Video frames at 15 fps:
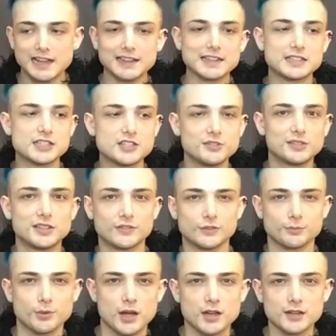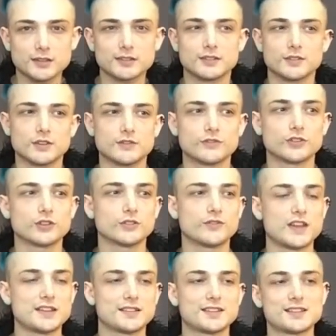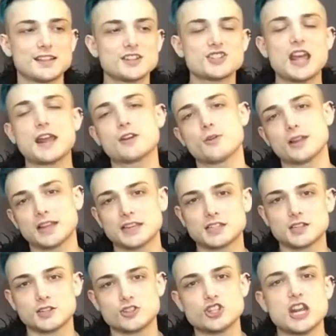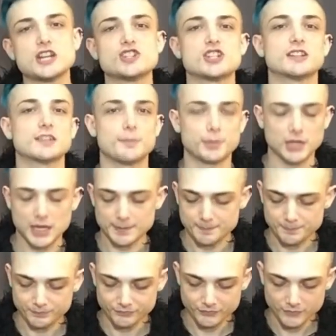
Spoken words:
I like to use different products for faces because I like to change things up a lot.